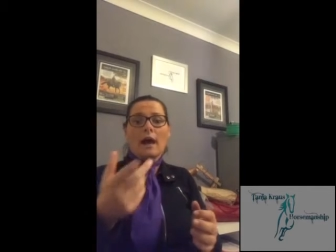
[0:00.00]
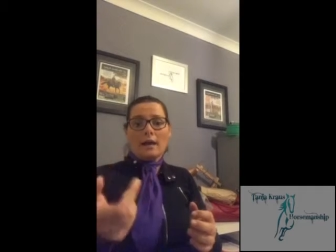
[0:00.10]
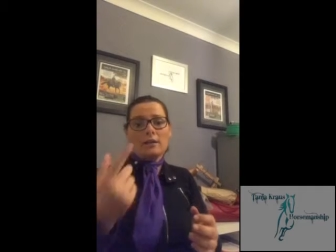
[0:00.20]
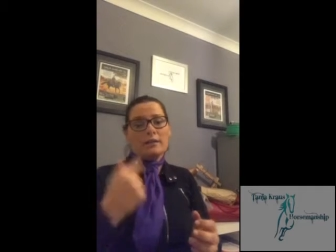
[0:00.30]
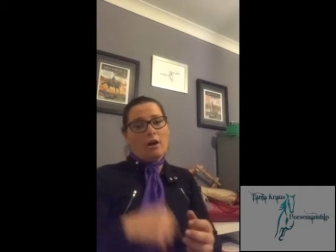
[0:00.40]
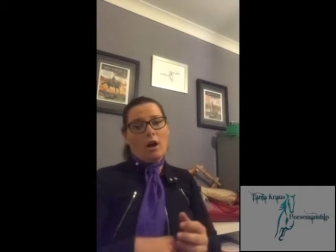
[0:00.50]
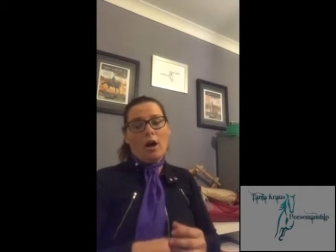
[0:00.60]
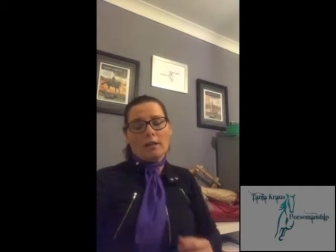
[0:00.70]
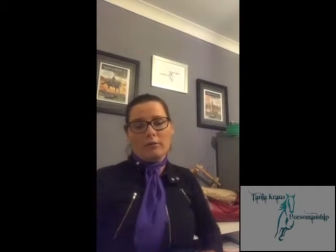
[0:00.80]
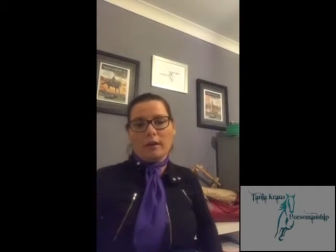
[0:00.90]
And yeah, I
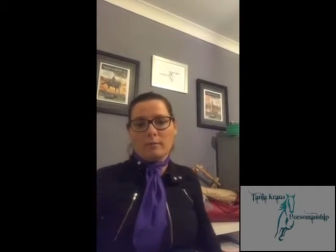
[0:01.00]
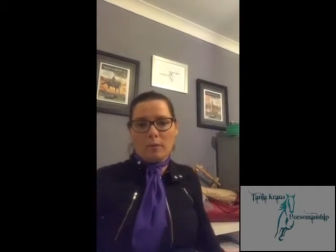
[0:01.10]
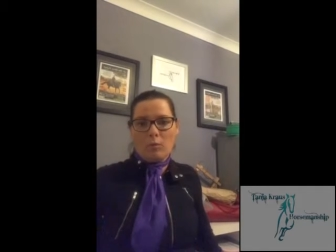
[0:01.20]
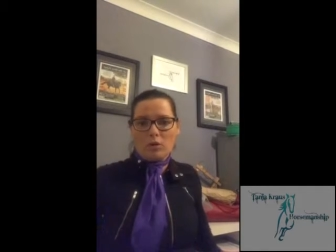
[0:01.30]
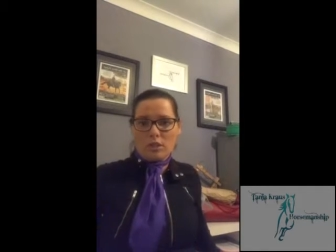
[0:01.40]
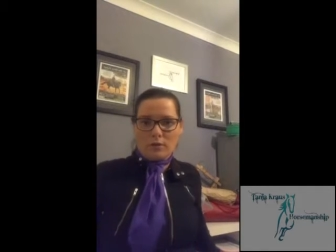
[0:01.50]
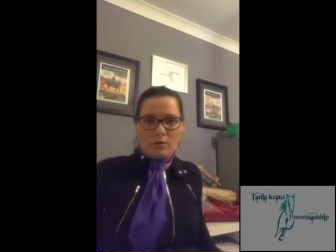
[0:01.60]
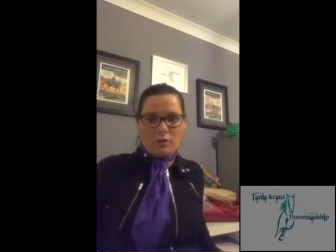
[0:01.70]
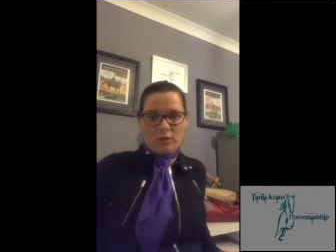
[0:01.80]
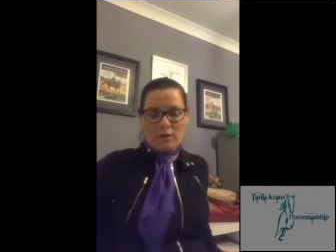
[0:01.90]
highly recommend watching
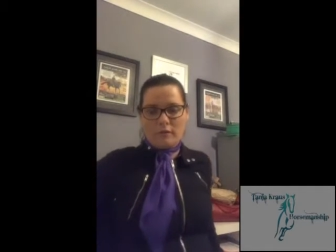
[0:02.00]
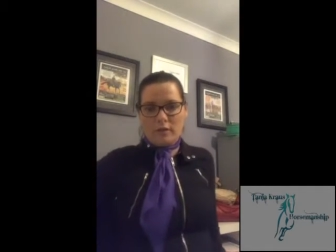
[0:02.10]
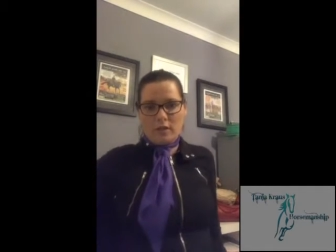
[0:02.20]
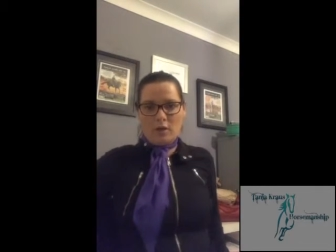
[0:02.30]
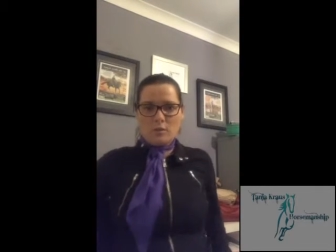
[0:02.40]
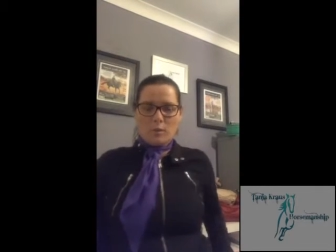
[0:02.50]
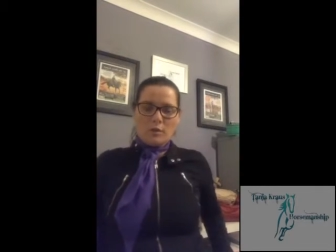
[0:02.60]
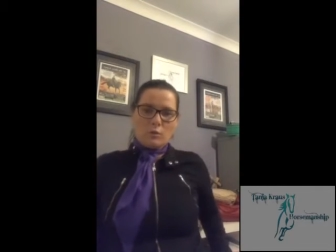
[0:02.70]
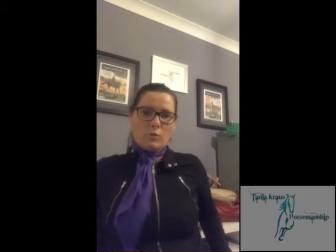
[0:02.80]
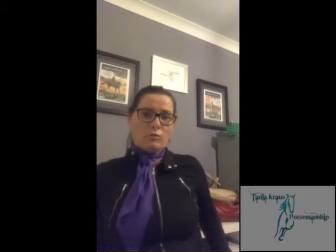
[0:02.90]
those earlier videos
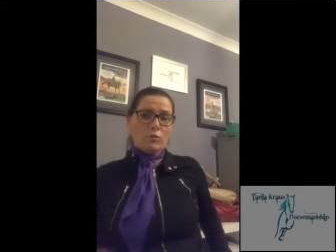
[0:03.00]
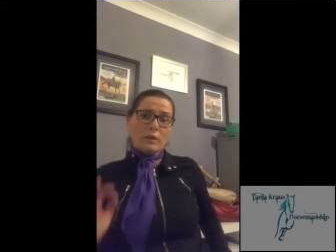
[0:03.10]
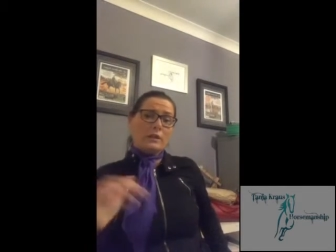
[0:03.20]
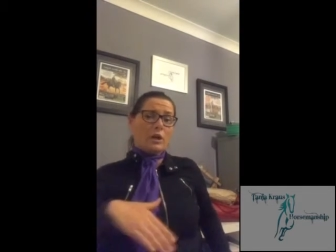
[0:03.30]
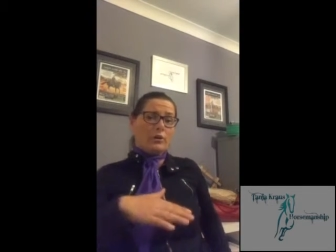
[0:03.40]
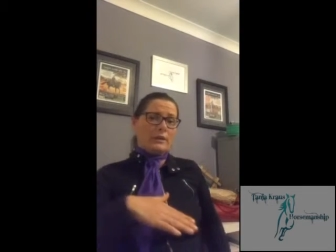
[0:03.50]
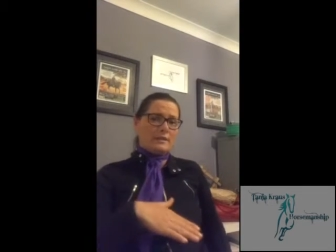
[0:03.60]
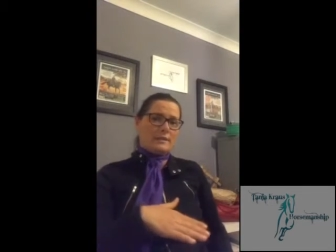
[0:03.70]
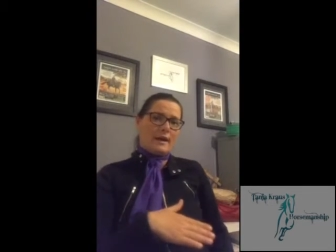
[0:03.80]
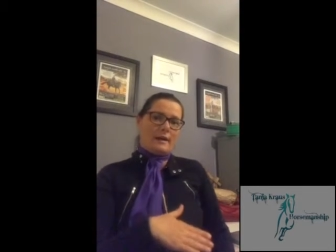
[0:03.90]
because we really go
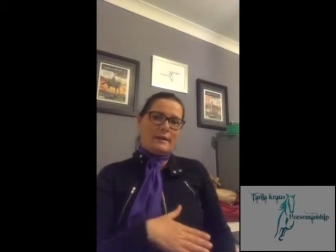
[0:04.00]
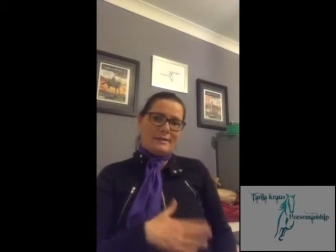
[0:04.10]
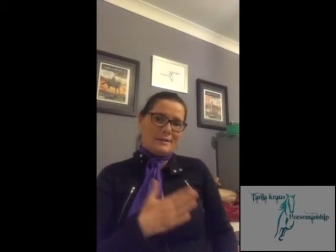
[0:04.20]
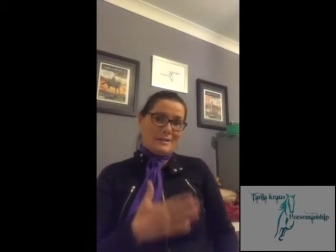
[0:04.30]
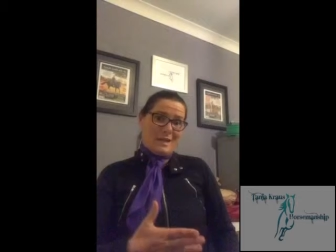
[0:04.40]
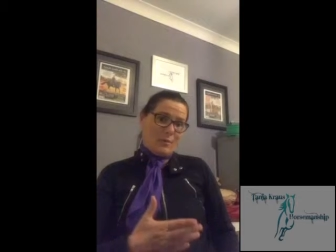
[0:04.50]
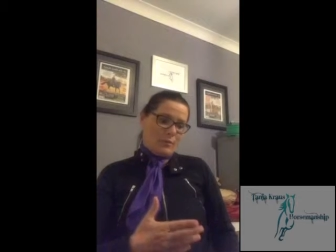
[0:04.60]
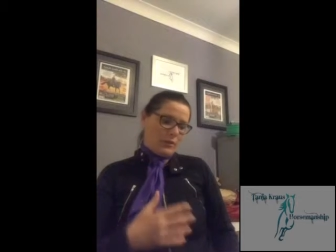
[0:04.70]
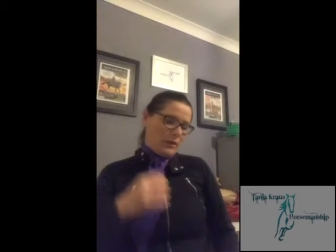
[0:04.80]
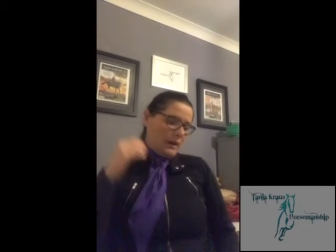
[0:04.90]
into that in
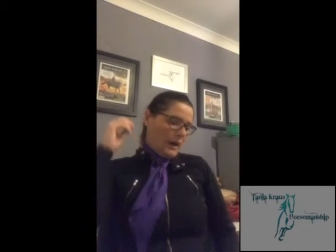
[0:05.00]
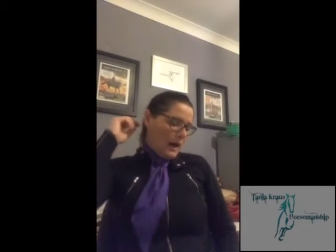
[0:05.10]
depth.